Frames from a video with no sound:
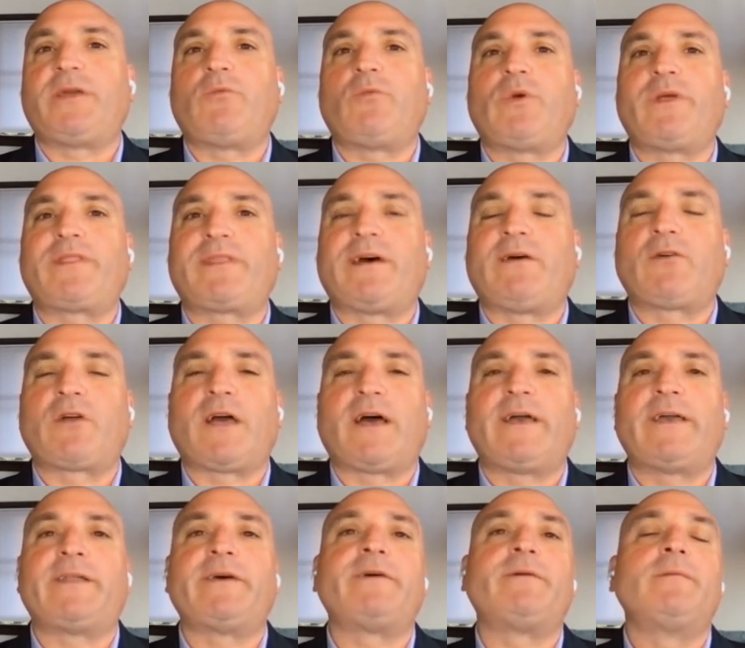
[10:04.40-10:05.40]
with
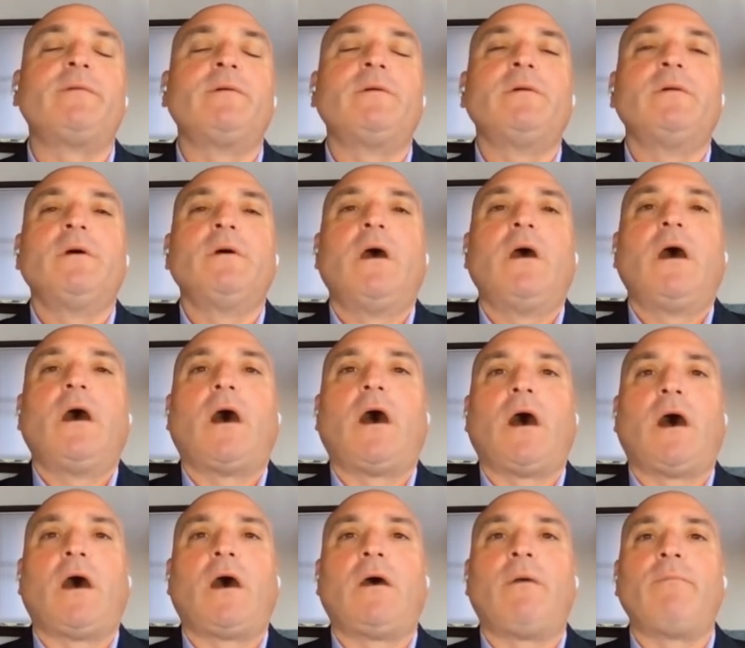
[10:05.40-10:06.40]
Al-Qaeda.
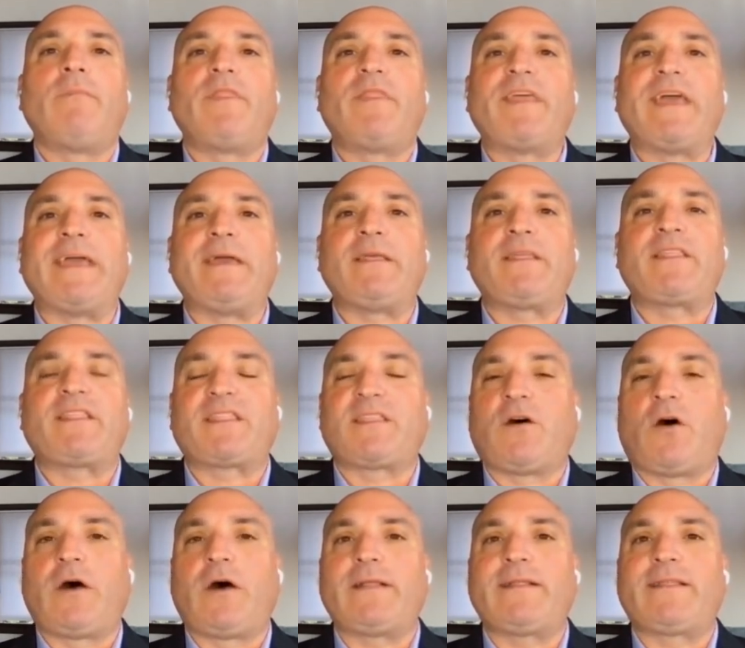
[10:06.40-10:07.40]
They
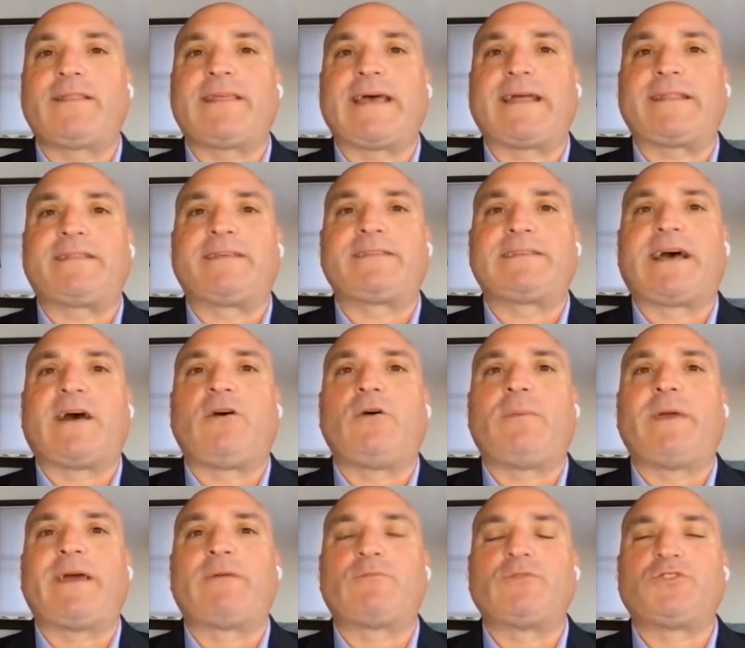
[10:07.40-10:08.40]
thought that the
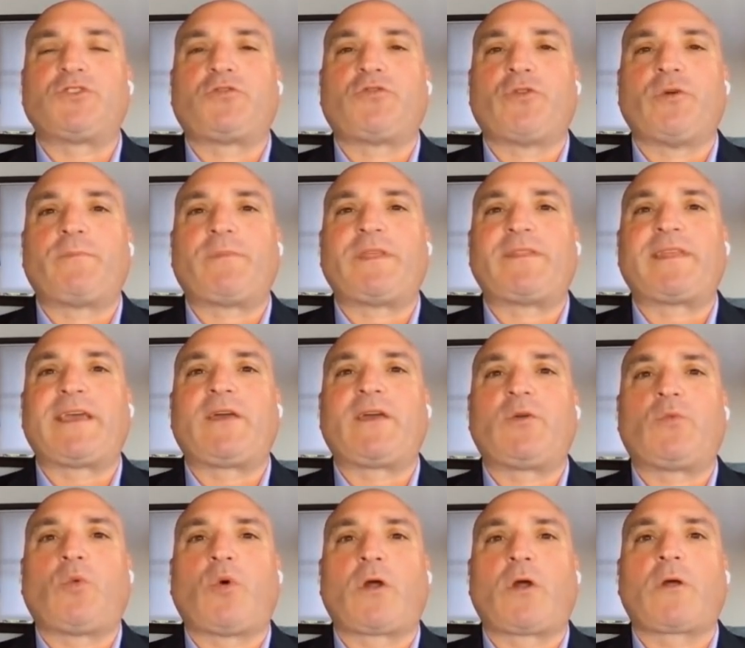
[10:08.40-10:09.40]
Taliban was a group that they
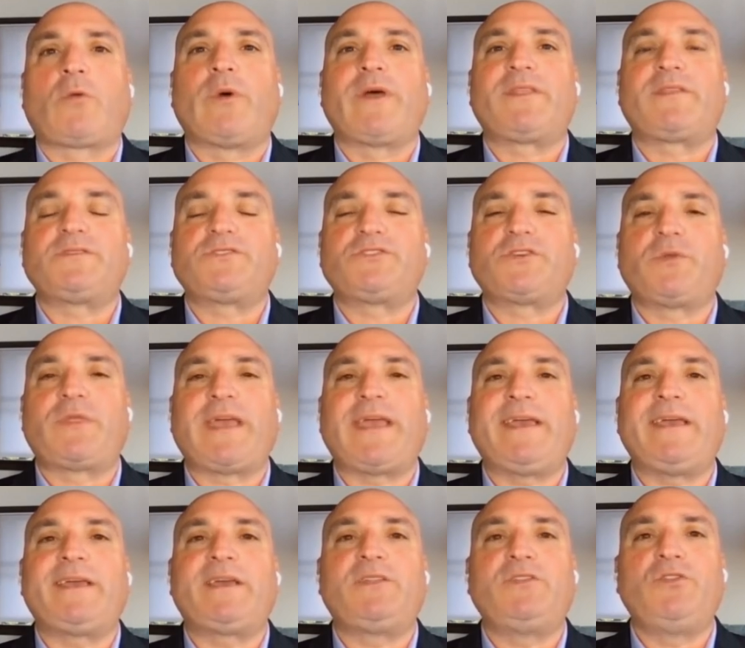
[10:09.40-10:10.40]
could work with. So they
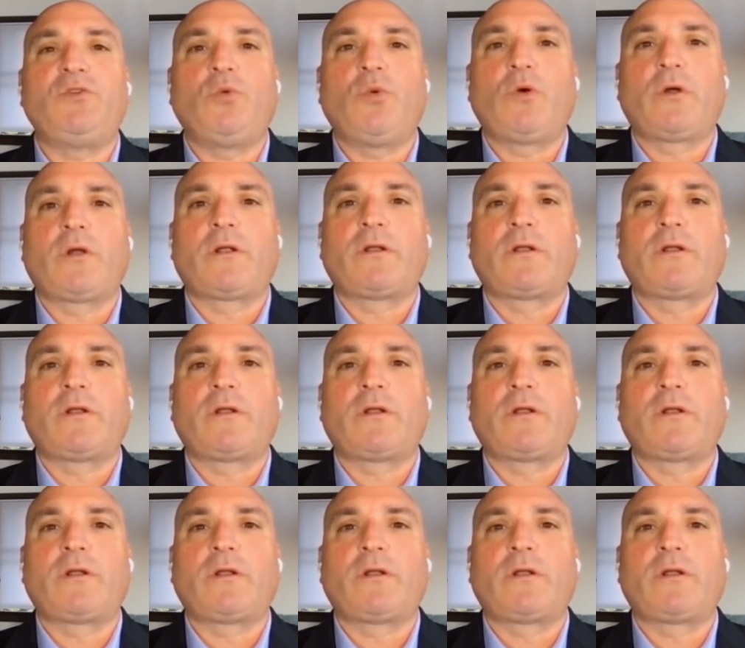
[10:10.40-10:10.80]
ignored